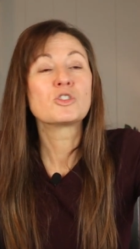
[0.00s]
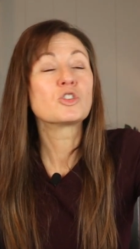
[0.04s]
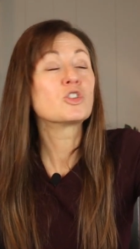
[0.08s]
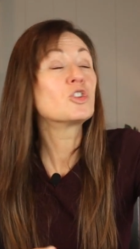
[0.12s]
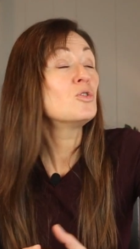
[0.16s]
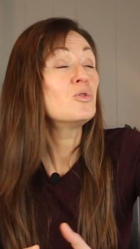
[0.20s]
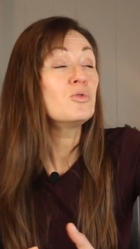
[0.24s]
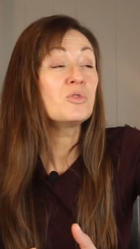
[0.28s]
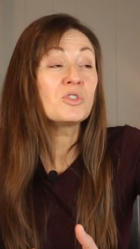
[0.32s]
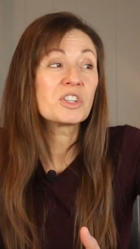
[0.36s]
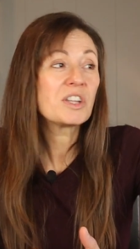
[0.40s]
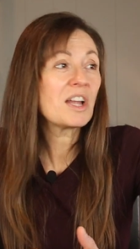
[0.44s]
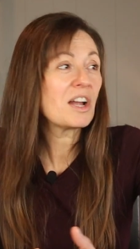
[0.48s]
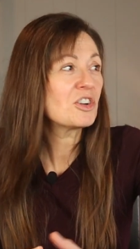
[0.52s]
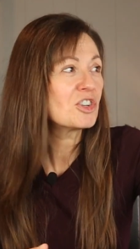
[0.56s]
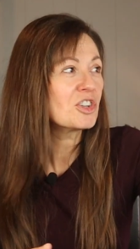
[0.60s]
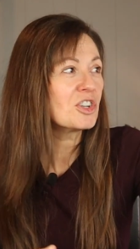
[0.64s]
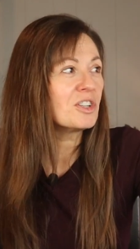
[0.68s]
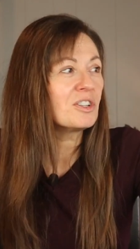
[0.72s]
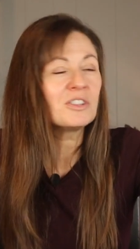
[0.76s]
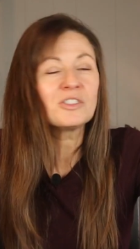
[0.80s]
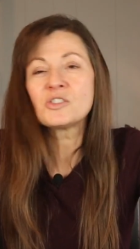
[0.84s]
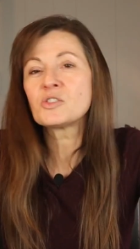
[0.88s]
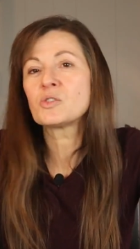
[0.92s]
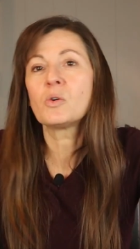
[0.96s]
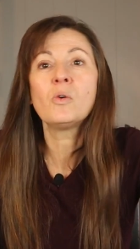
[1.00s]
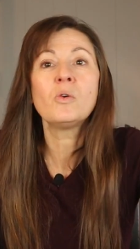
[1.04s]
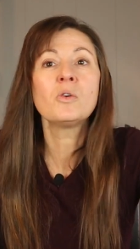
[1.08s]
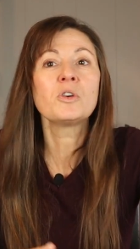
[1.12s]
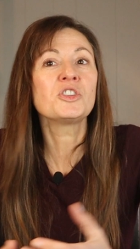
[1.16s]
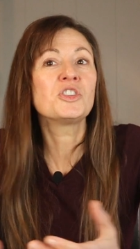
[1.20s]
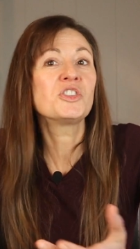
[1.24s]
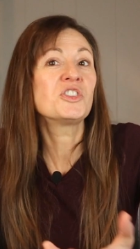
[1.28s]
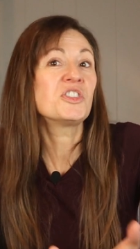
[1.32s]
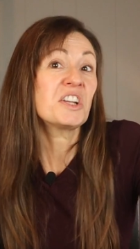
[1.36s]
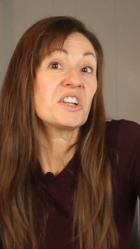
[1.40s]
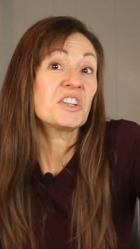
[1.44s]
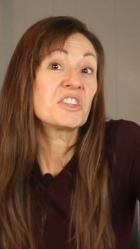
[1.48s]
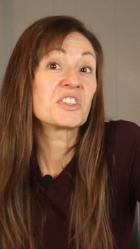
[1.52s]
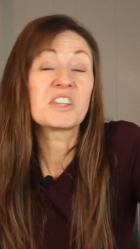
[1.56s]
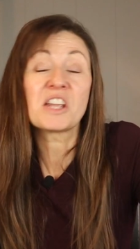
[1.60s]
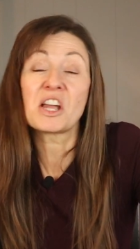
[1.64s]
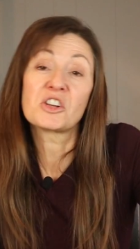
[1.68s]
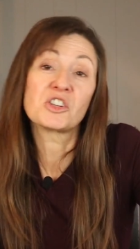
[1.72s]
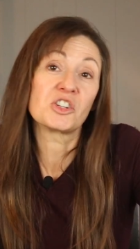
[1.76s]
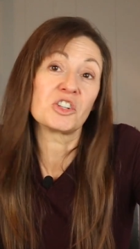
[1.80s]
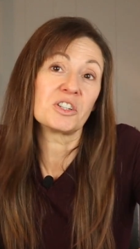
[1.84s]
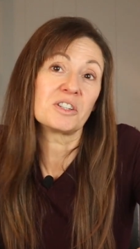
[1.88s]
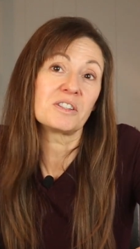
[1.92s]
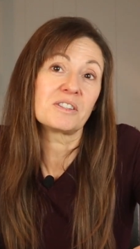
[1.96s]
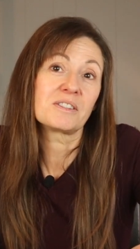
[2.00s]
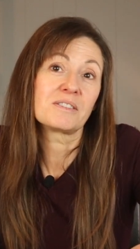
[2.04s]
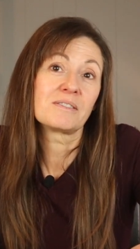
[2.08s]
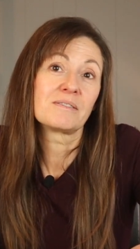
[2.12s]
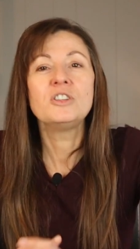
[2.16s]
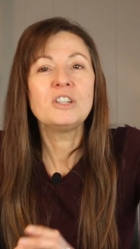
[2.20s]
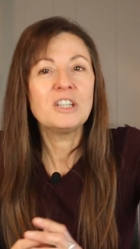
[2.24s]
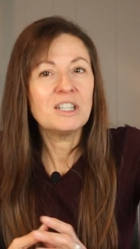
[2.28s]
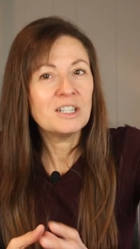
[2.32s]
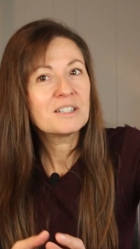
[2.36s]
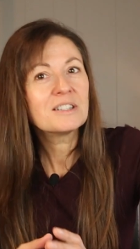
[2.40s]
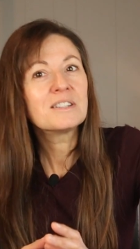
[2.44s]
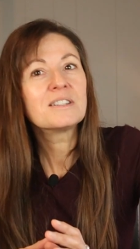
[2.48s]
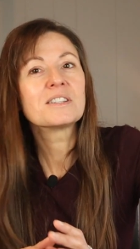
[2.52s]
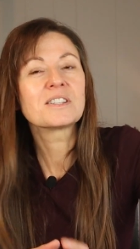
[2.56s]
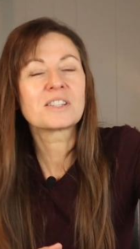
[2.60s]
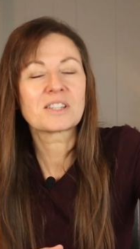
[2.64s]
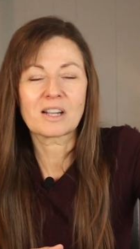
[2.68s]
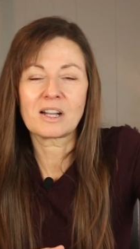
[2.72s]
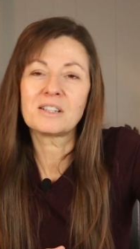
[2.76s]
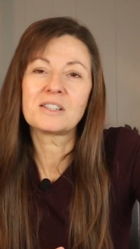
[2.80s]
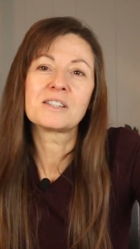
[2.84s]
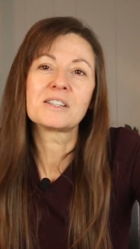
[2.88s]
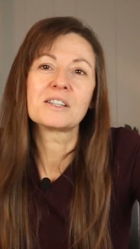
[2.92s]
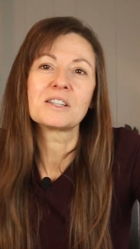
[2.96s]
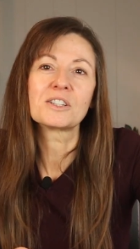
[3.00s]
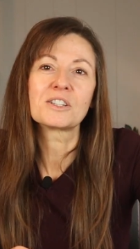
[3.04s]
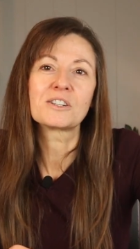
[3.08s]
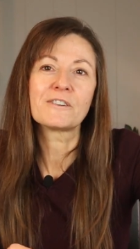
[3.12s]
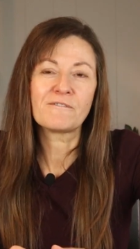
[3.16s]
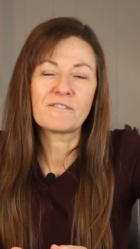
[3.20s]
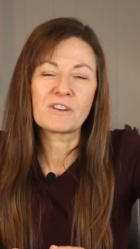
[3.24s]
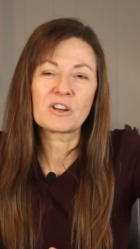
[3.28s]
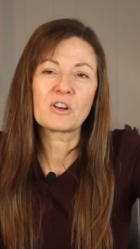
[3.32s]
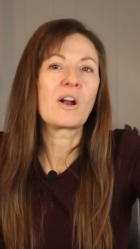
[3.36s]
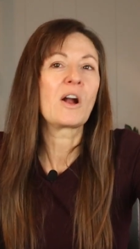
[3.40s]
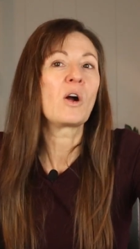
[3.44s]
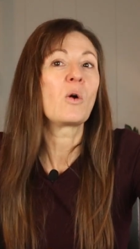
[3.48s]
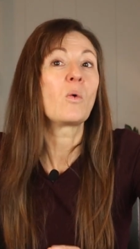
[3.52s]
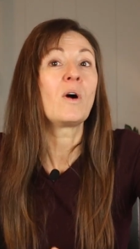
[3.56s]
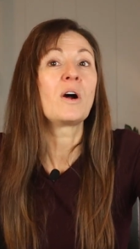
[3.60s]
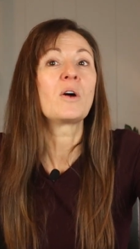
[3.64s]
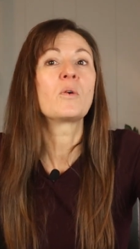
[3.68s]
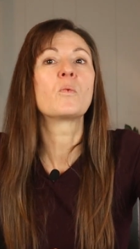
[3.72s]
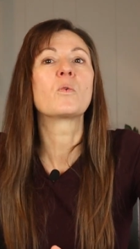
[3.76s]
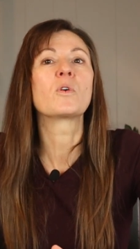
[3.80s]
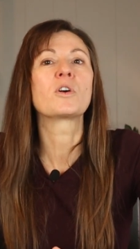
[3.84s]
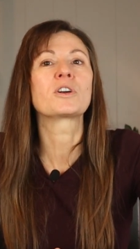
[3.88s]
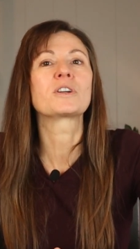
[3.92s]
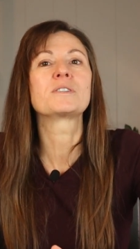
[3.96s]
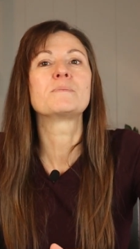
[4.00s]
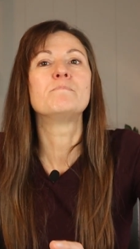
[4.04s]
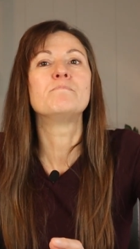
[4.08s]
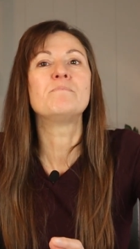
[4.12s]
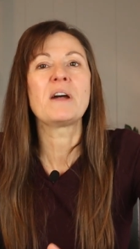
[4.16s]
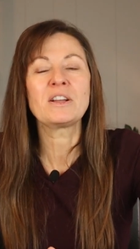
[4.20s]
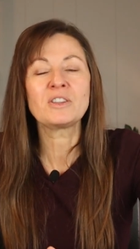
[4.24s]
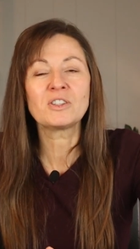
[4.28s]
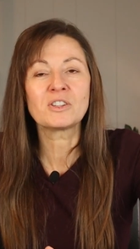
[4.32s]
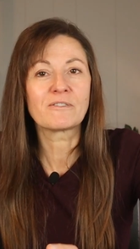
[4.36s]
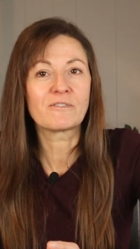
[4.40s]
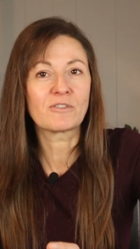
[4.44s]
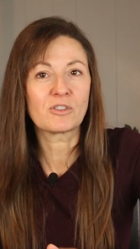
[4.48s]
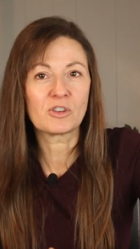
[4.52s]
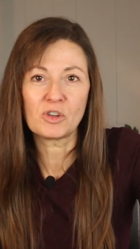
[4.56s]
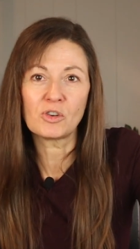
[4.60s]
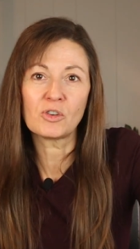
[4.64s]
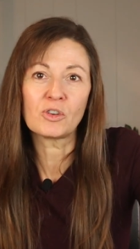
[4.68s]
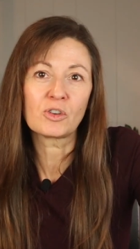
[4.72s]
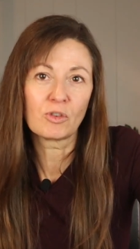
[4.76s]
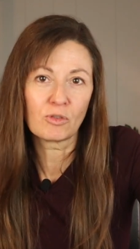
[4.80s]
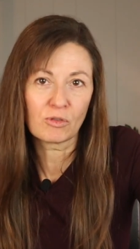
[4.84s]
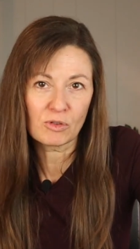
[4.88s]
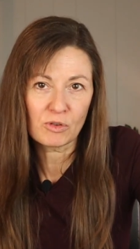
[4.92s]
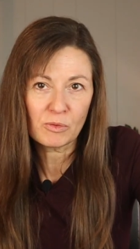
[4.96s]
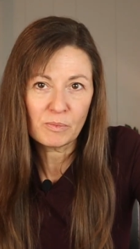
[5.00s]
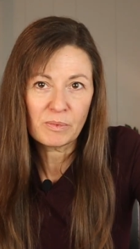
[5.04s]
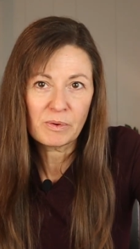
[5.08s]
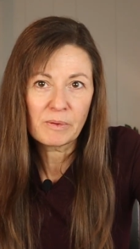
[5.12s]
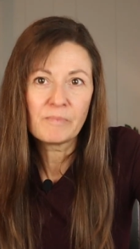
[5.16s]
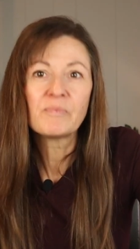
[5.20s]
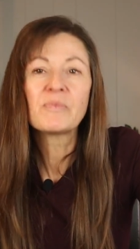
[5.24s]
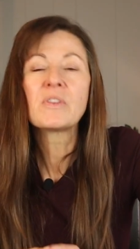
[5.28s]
2 sessions or 6 sessions. You need to discuss this to figure out what works best for your group.